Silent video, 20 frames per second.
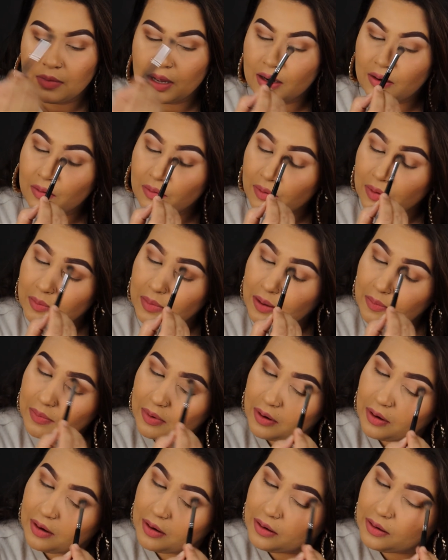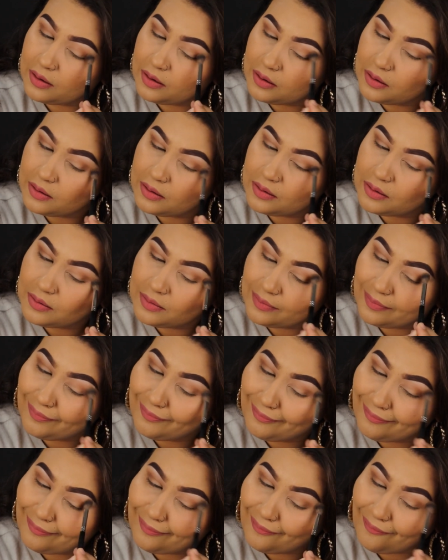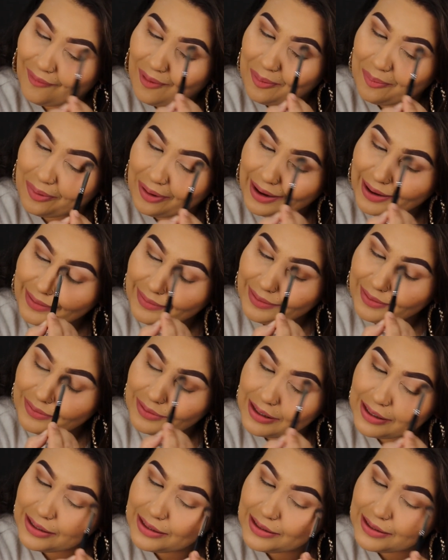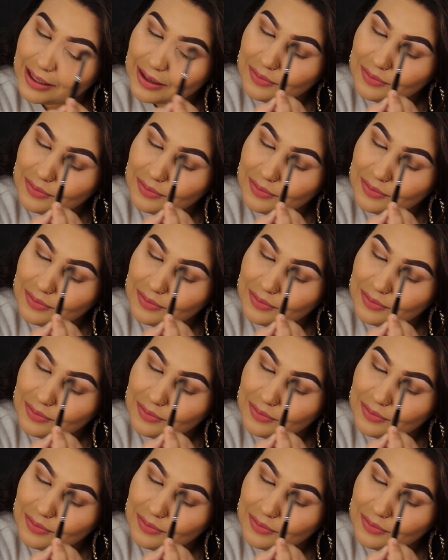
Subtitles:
I don't remember what brand it was.